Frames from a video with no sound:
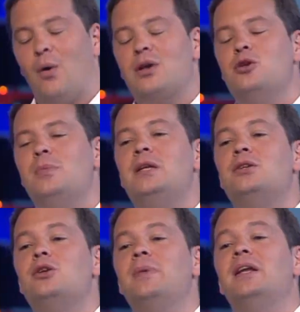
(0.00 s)
Oh, well, you
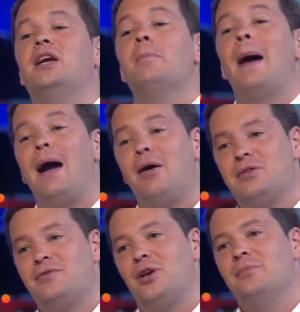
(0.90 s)
mean in
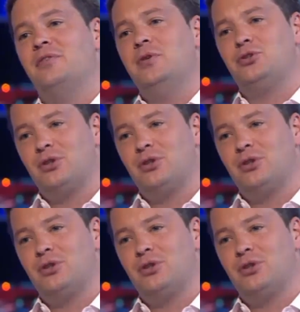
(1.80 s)
comparative terms if we